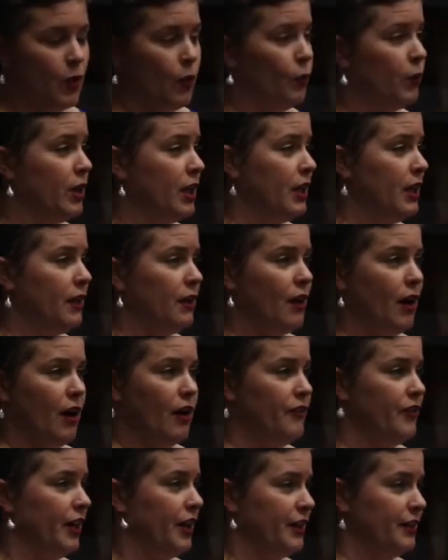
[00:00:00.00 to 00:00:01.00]
We
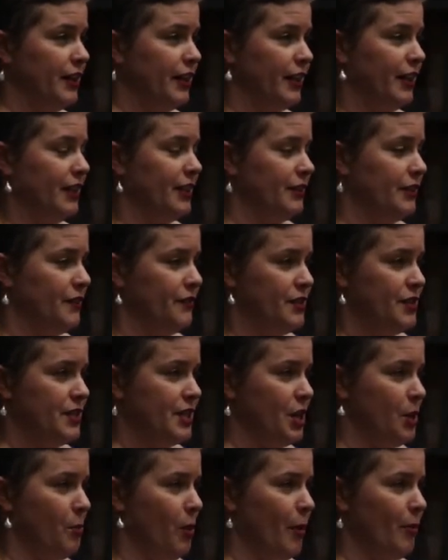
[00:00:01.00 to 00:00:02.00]
are very lucky to live in
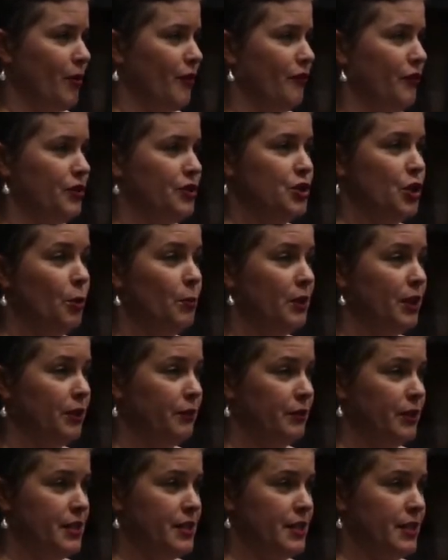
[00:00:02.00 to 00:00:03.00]
Santa Barbara for so many
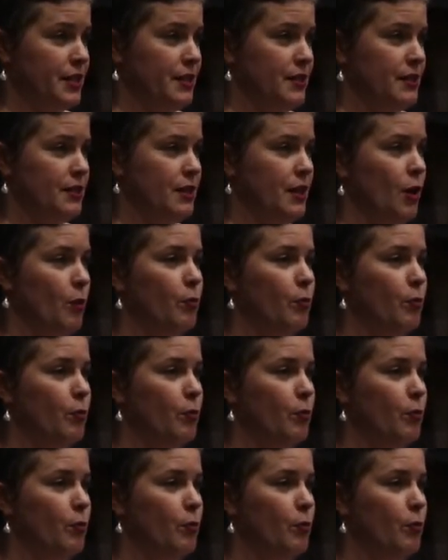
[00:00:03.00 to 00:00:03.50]
reasons,